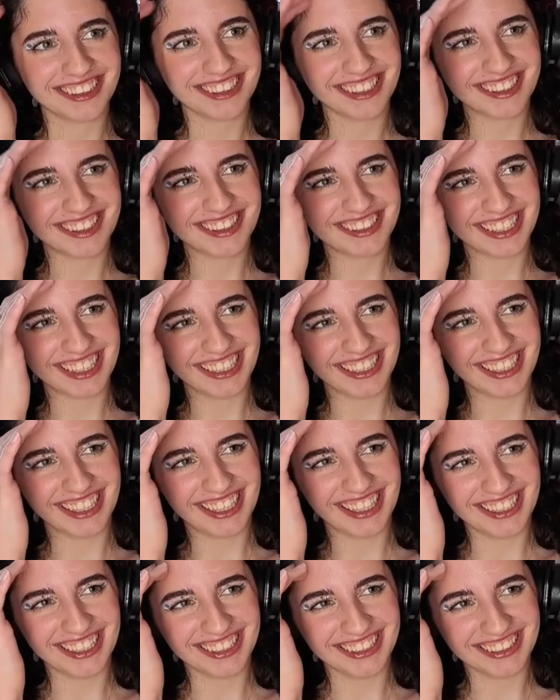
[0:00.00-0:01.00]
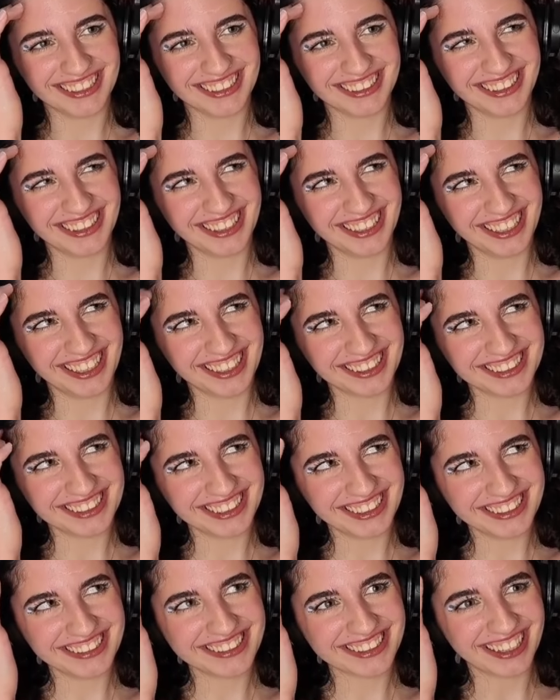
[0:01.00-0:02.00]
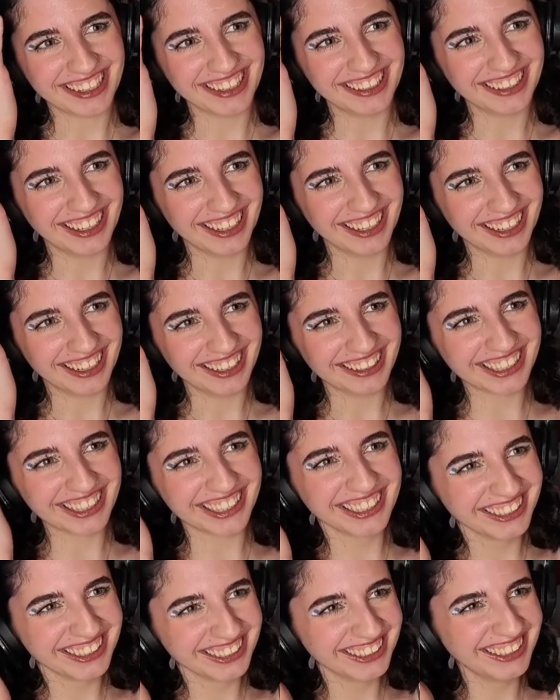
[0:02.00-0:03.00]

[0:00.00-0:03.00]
Did I say that? Did I actually say that?